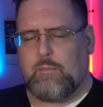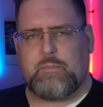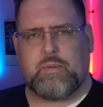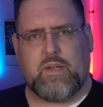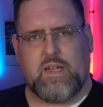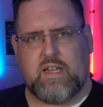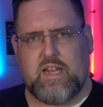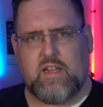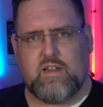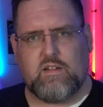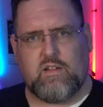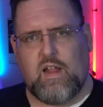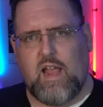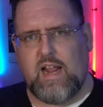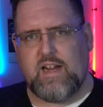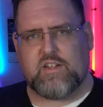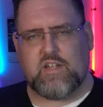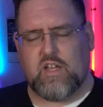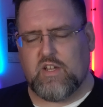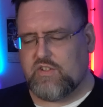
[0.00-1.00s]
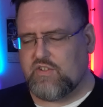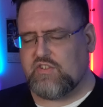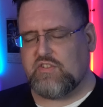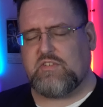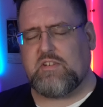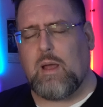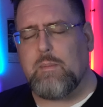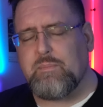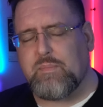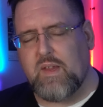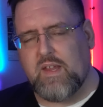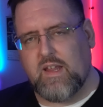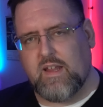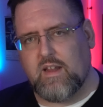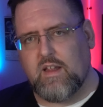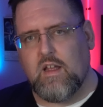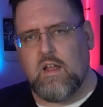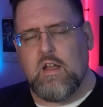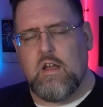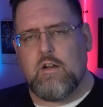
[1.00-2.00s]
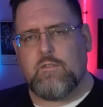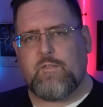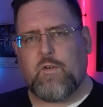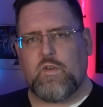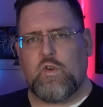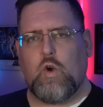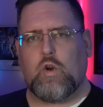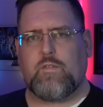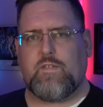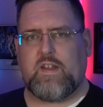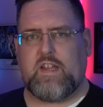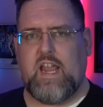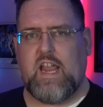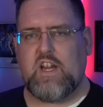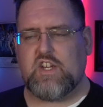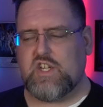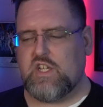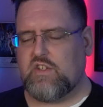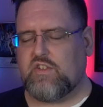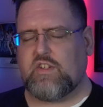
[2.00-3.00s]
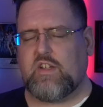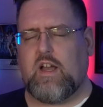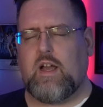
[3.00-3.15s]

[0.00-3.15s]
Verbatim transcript: blinking light, something for notifications.